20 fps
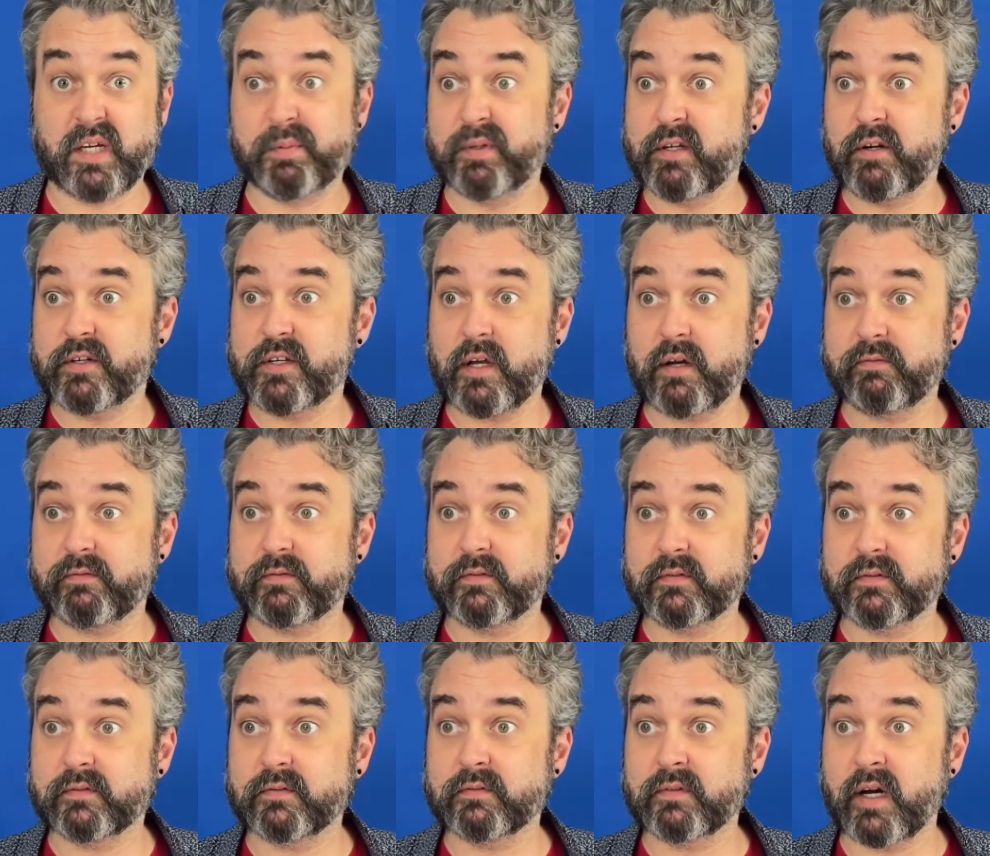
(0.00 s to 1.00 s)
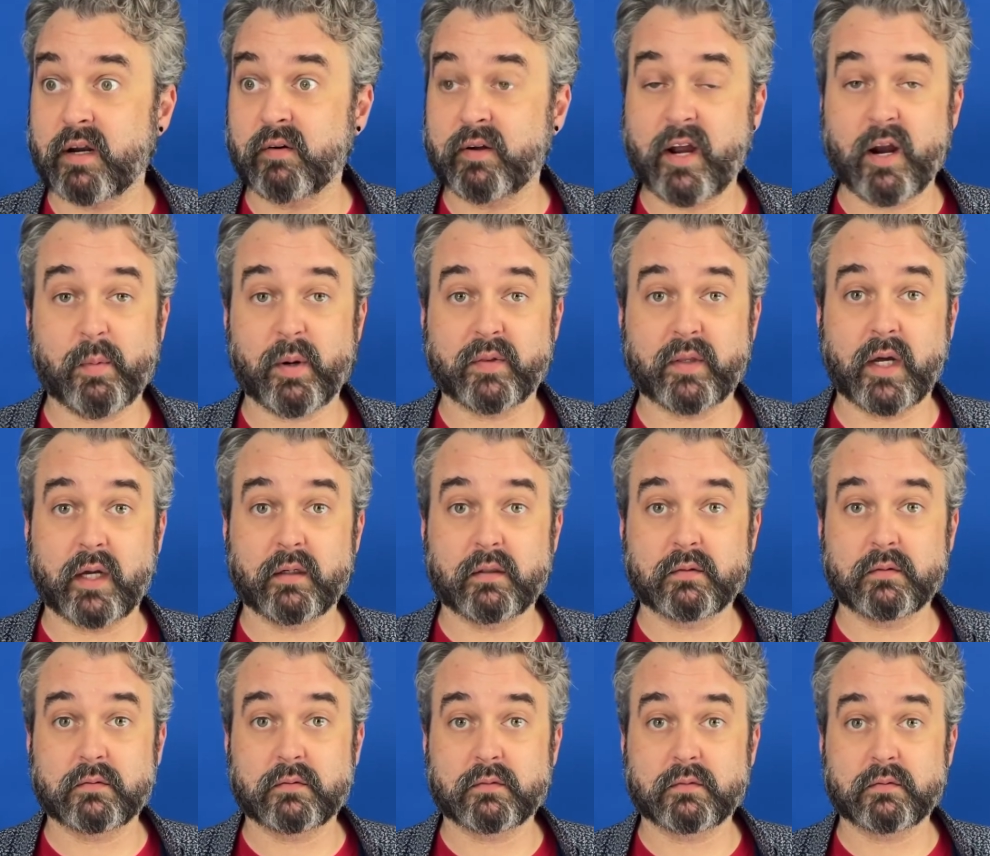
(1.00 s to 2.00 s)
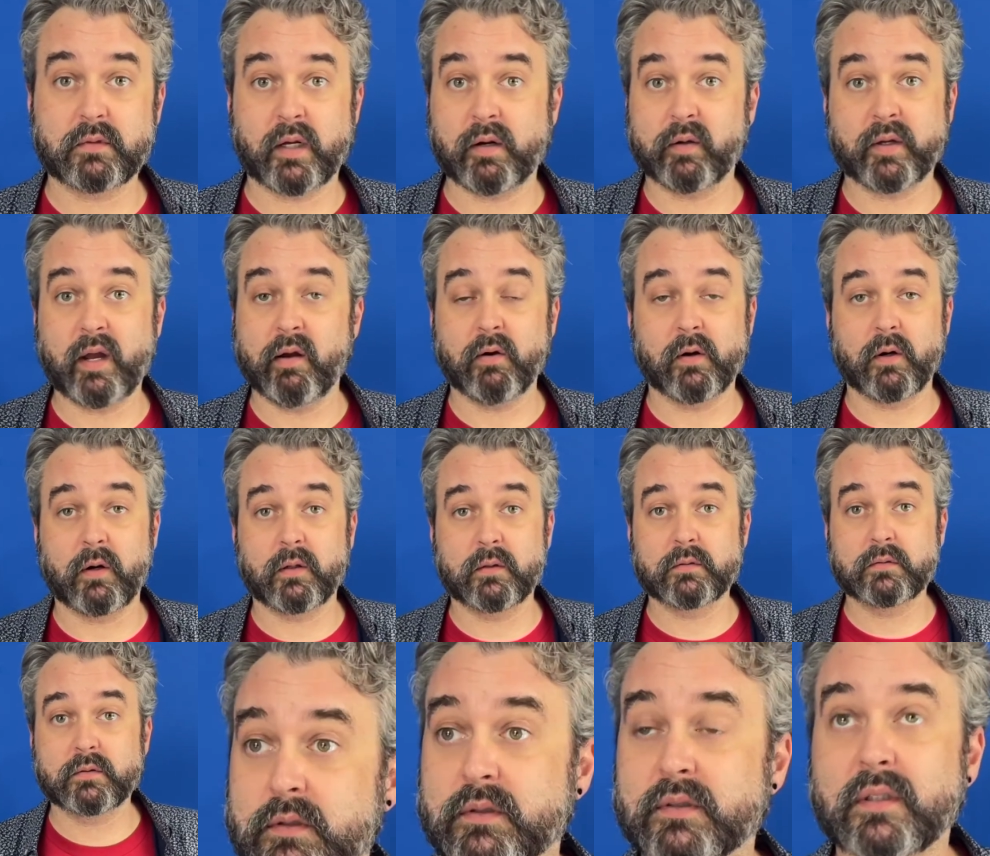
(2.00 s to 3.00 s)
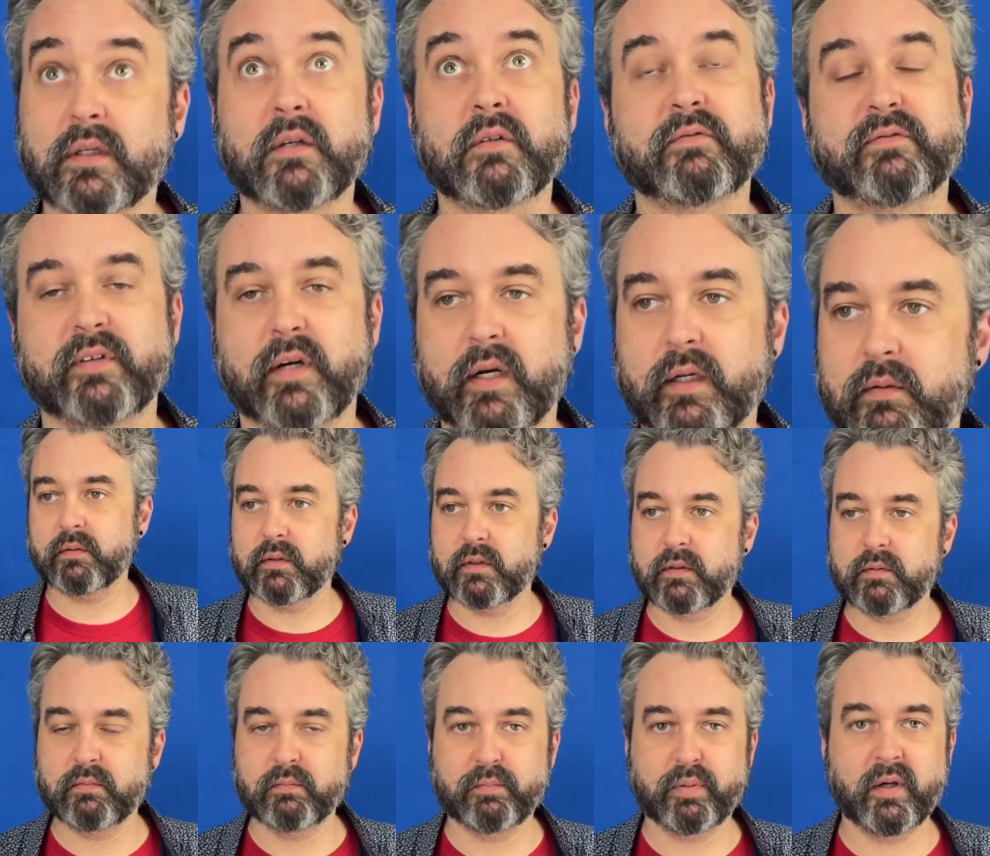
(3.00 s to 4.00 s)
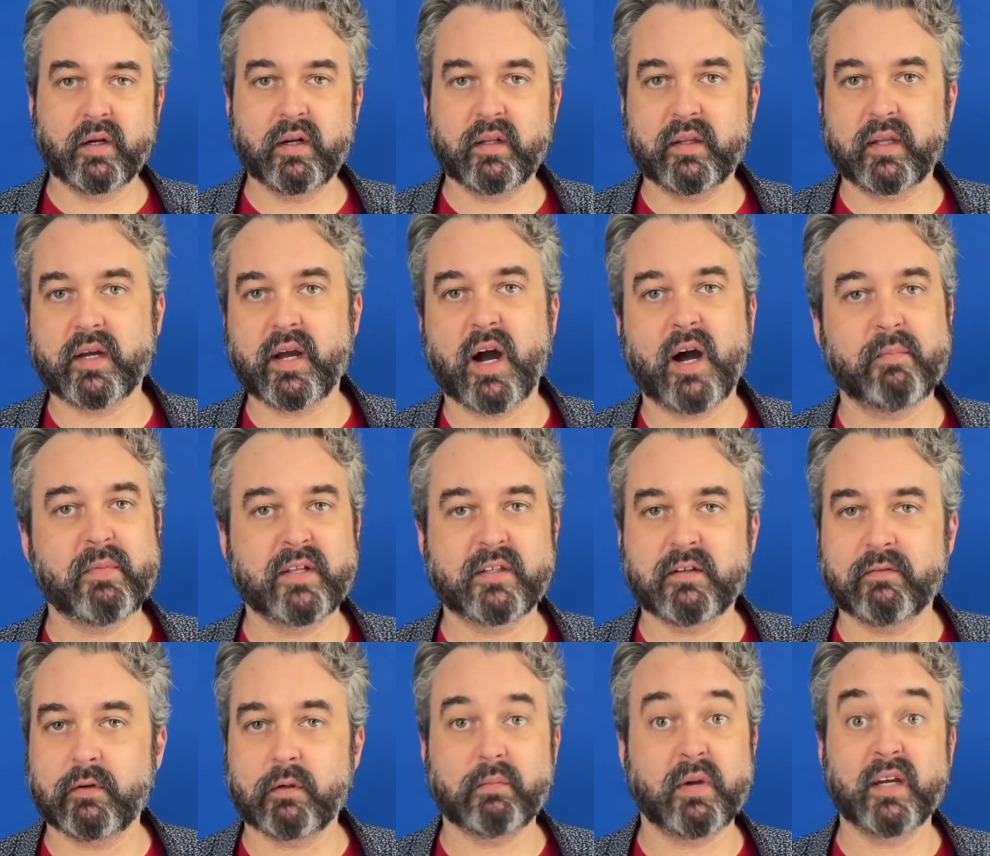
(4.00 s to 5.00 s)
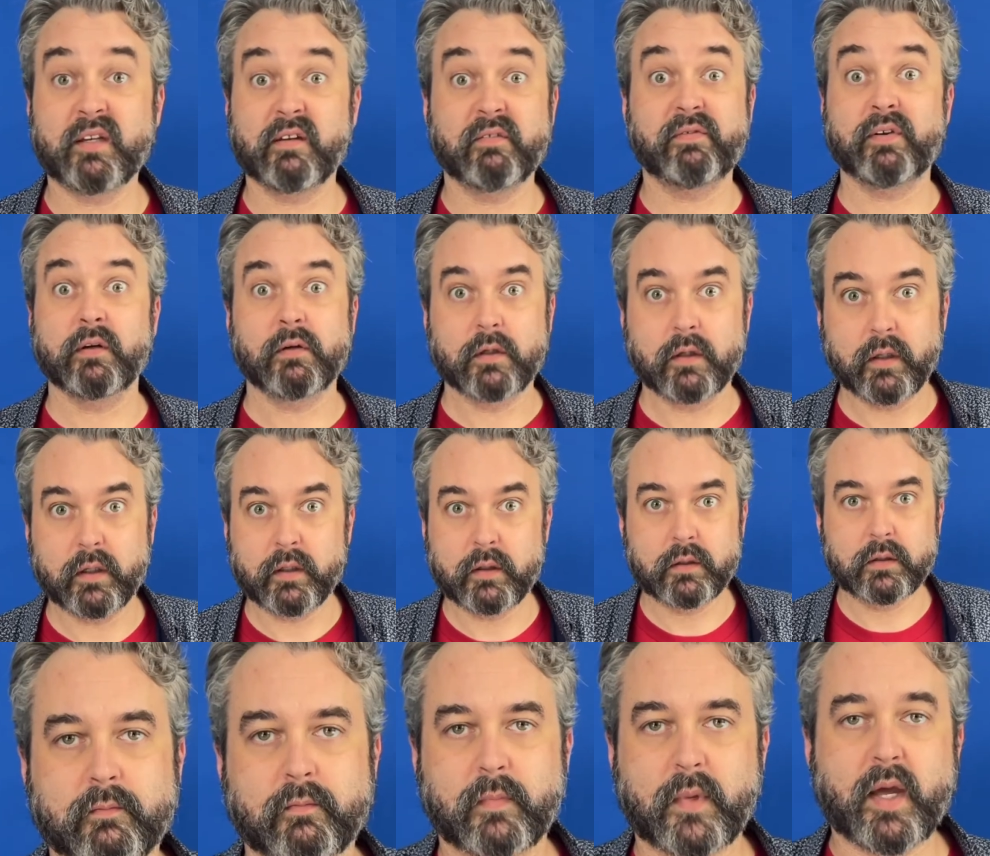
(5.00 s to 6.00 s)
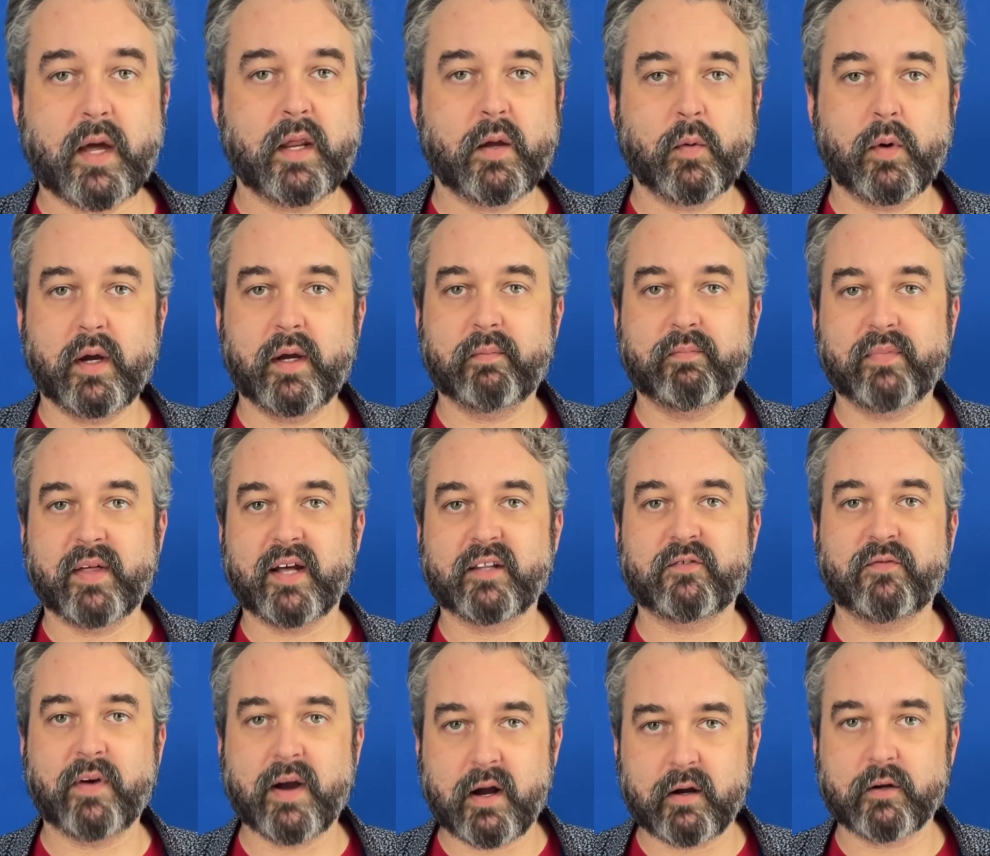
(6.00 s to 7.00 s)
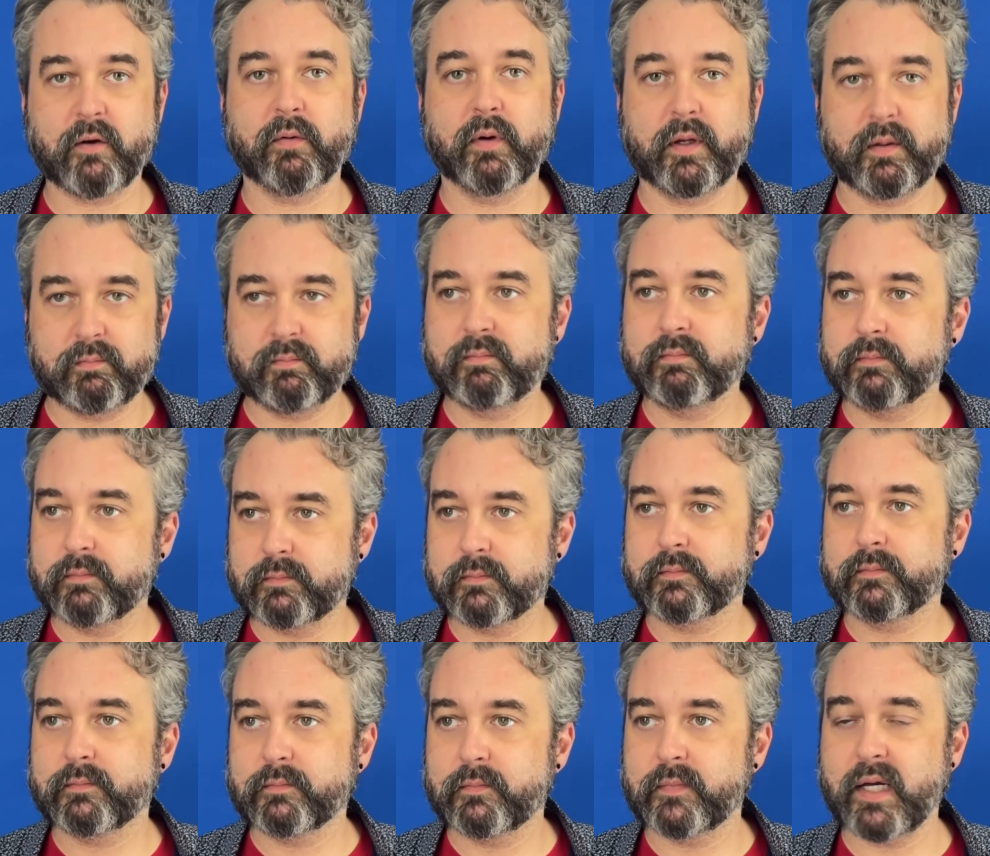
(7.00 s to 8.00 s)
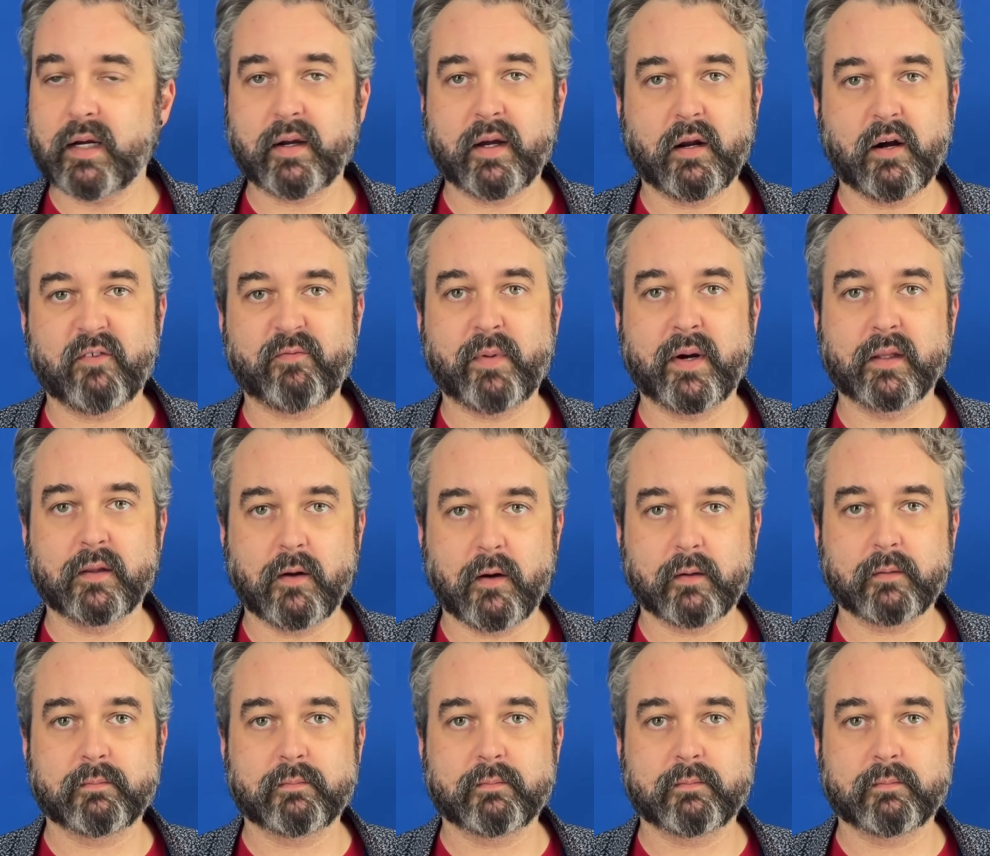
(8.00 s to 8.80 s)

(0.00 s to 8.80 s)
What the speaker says: to yourself. I don't care about that. I don't care at all. No, fine. Put it in the comments if it makes you feel good. Anyway, that's Valkyrie. Now get off my lawn.